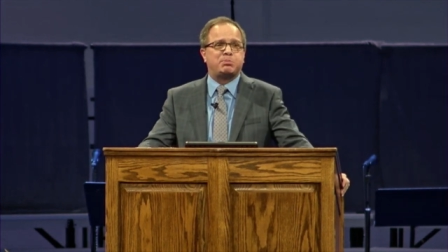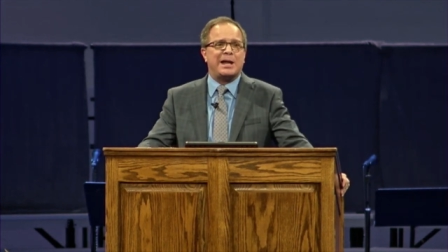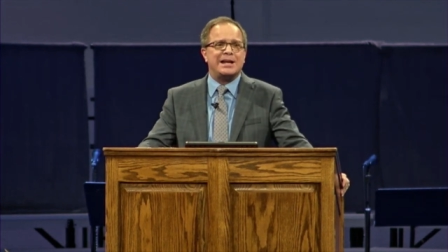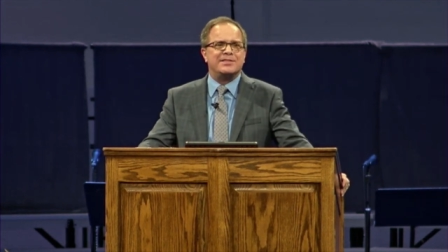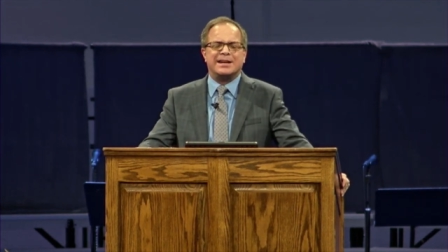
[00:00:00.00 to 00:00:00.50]

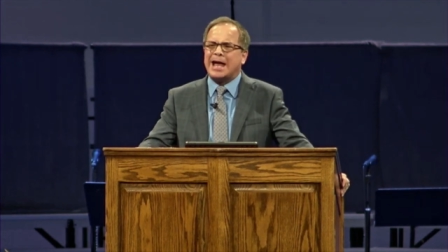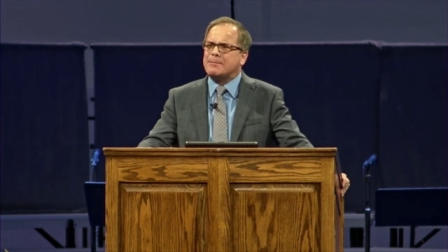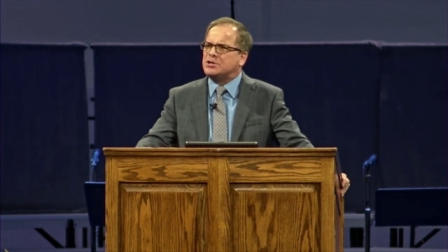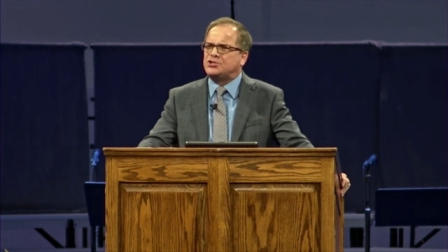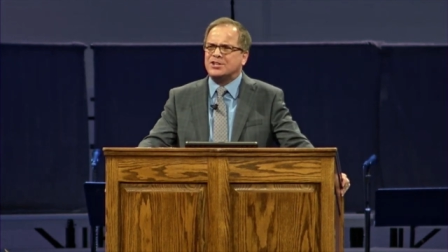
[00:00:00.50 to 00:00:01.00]
playing the
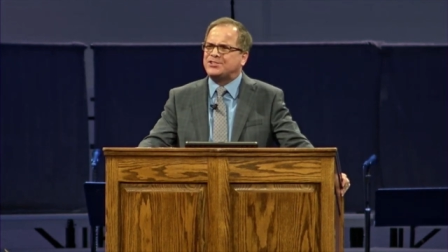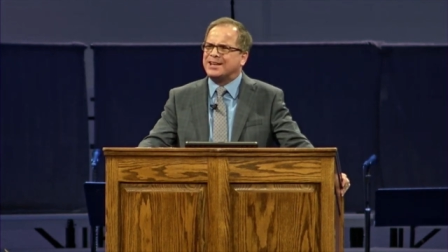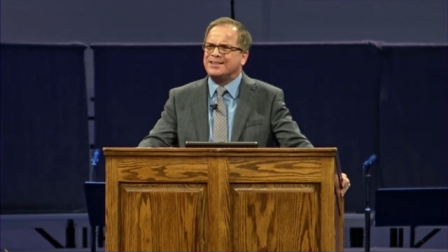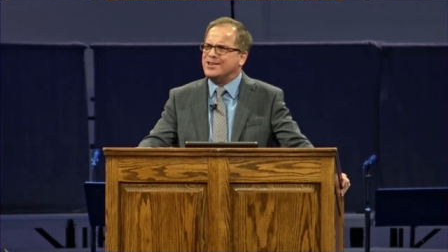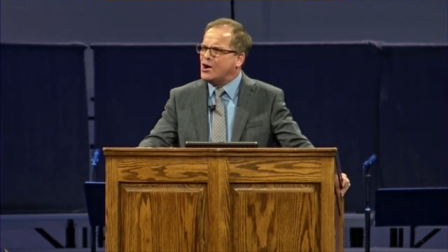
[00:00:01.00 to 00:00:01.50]
game. And she
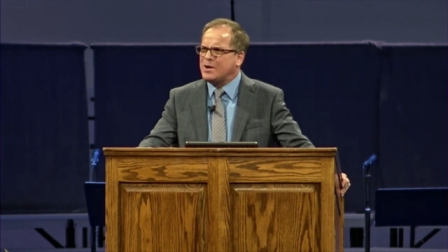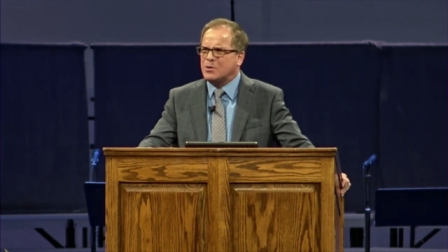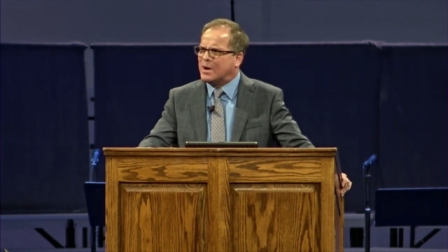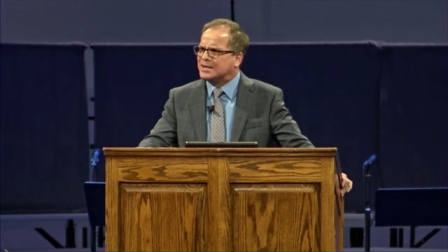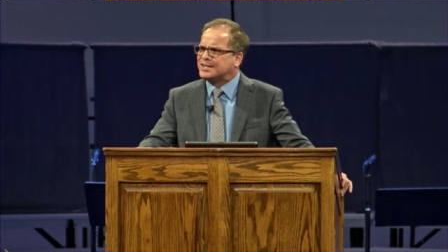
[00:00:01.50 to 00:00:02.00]
said, No, he
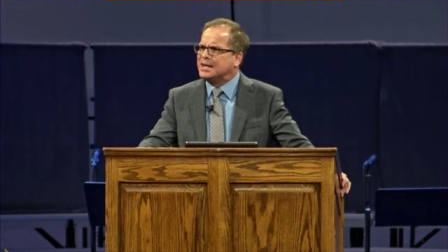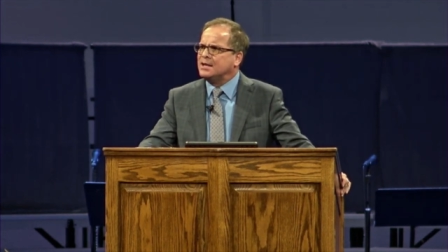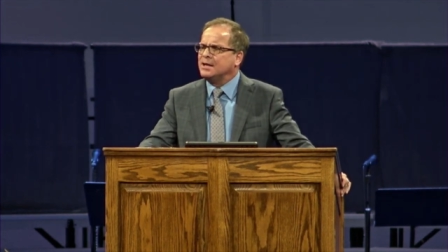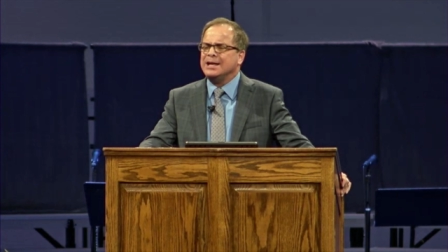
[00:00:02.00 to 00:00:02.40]
wasn't.